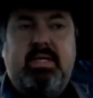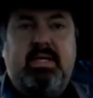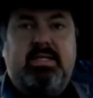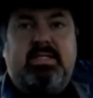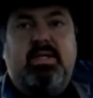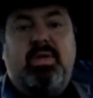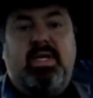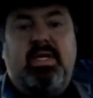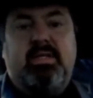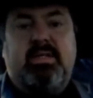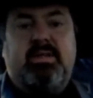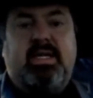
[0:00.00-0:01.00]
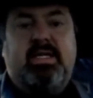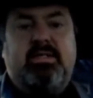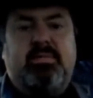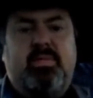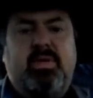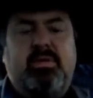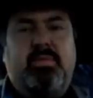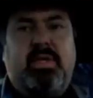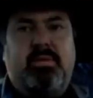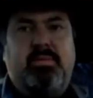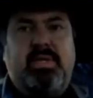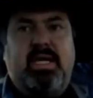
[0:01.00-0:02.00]
I say we, there's another guy's going to be with me, but I'm
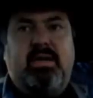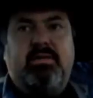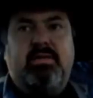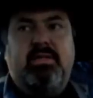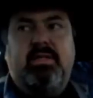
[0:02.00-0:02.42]
going to be out